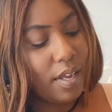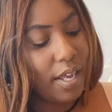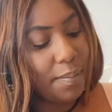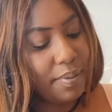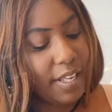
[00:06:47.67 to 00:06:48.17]

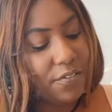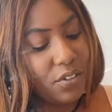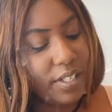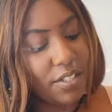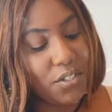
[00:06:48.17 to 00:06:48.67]
And
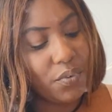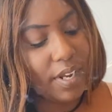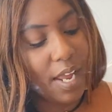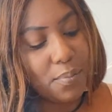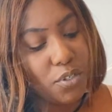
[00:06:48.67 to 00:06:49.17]
playfulness, to
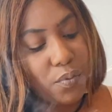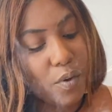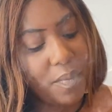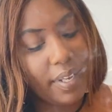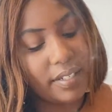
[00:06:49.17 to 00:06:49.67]
recapture
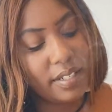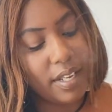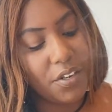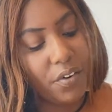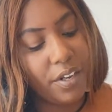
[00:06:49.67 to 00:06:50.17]
romance, allow
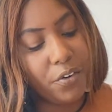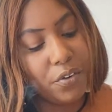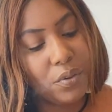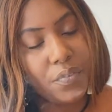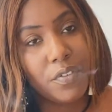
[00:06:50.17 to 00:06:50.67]
your inner
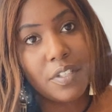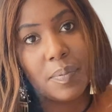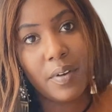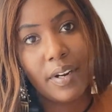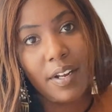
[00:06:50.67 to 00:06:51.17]
youthful
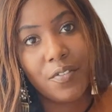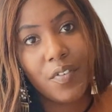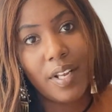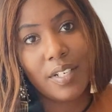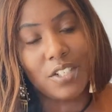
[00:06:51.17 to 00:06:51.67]
spirit of
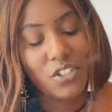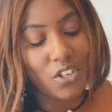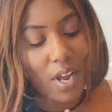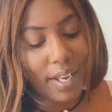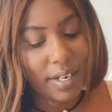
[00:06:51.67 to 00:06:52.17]
fun to
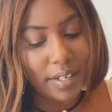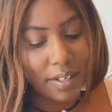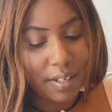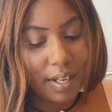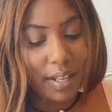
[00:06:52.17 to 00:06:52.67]
shine.
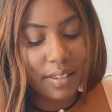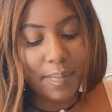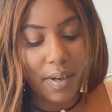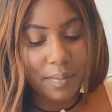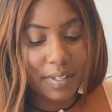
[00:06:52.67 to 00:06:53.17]
The
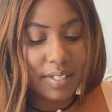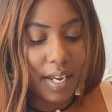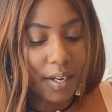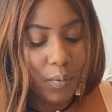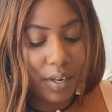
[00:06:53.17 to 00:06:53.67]
bottom of the
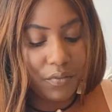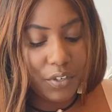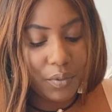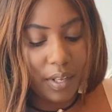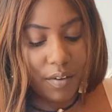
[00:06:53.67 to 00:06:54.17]
deck, we have
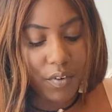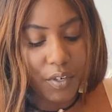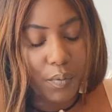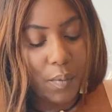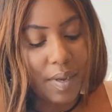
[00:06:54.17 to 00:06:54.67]
new love, a
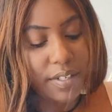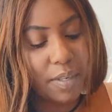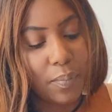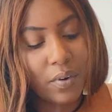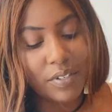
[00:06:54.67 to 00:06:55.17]
new
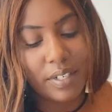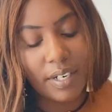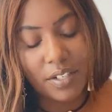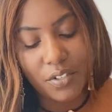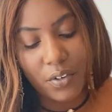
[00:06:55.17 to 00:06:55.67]
romantic person
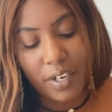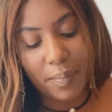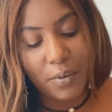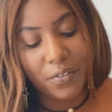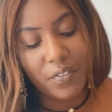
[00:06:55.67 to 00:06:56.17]
has stirred
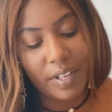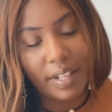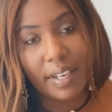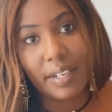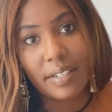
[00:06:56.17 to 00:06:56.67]
up your
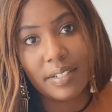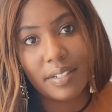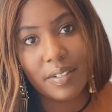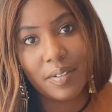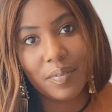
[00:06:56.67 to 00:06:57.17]
feelings.
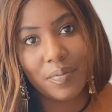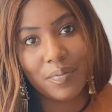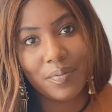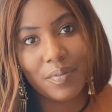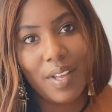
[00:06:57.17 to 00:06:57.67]

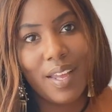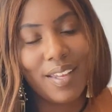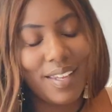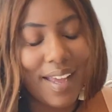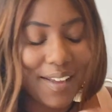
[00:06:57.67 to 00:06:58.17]

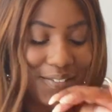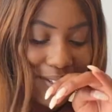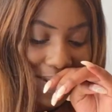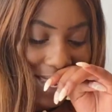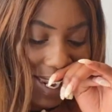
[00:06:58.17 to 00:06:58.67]
Yeah, I
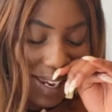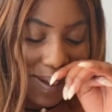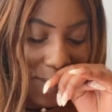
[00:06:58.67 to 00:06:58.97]
feel like